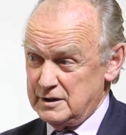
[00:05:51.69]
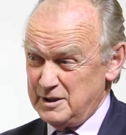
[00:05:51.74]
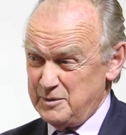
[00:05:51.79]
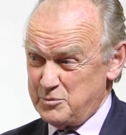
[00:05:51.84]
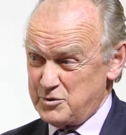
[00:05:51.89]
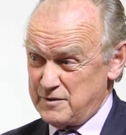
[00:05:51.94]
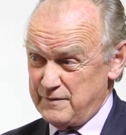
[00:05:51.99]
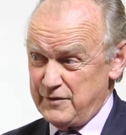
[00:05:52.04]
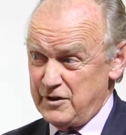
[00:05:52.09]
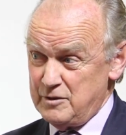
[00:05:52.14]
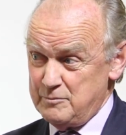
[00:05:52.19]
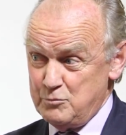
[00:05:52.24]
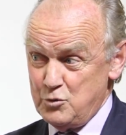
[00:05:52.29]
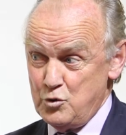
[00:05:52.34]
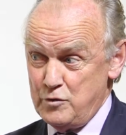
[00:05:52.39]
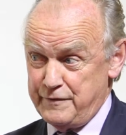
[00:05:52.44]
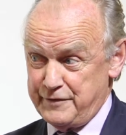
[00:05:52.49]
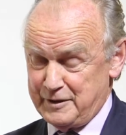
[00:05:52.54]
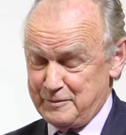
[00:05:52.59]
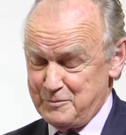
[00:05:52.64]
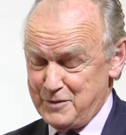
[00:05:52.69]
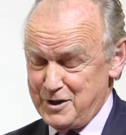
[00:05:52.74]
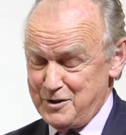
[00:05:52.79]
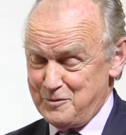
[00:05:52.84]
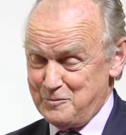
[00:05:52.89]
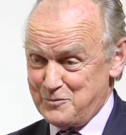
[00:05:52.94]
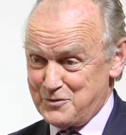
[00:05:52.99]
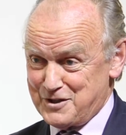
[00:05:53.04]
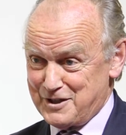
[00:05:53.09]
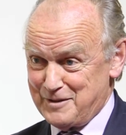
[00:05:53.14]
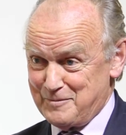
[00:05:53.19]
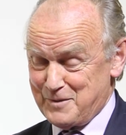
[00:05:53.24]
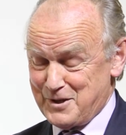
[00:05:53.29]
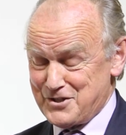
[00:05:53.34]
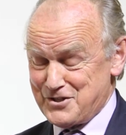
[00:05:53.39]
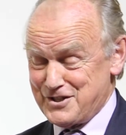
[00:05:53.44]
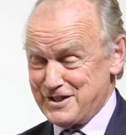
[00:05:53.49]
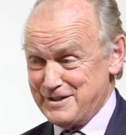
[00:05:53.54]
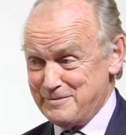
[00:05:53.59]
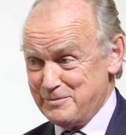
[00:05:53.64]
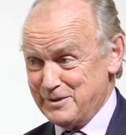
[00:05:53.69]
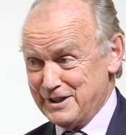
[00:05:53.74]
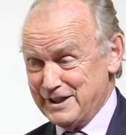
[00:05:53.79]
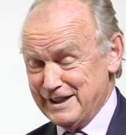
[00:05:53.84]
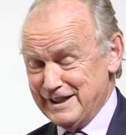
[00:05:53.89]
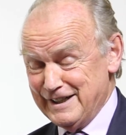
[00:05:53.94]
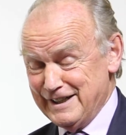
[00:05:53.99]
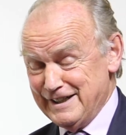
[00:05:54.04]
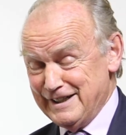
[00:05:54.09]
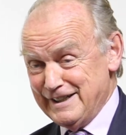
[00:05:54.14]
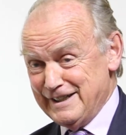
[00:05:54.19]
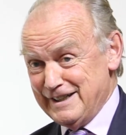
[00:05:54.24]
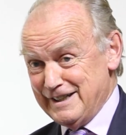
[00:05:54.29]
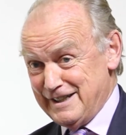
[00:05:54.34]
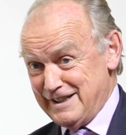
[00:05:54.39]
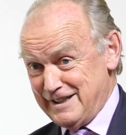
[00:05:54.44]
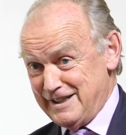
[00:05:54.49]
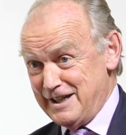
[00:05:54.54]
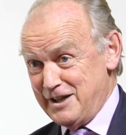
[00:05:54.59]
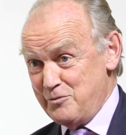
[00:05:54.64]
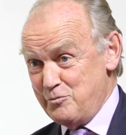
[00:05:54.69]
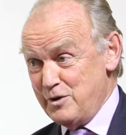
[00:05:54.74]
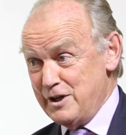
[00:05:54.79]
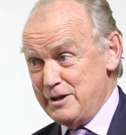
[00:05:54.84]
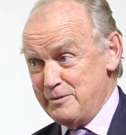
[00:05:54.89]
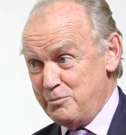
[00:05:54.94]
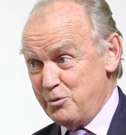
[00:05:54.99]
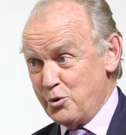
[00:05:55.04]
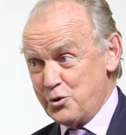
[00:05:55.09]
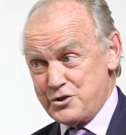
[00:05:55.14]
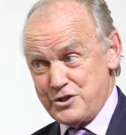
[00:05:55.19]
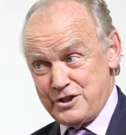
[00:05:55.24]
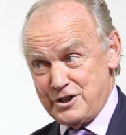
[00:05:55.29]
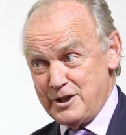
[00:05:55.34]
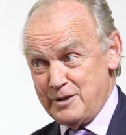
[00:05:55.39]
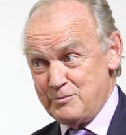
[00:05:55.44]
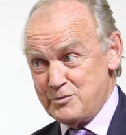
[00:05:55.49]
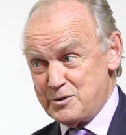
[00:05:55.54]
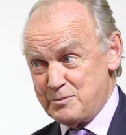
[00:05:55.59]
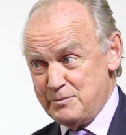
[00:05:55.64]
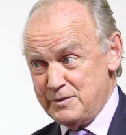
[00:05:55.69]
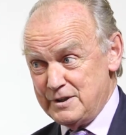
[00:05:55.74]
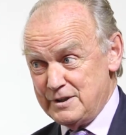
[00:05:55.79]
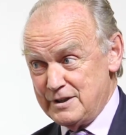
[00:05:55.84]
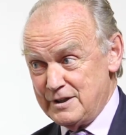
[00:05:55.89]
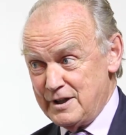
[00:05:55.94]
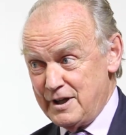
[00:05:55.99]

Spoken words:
It was a very moving moment, I must say, but it really brought it home to me.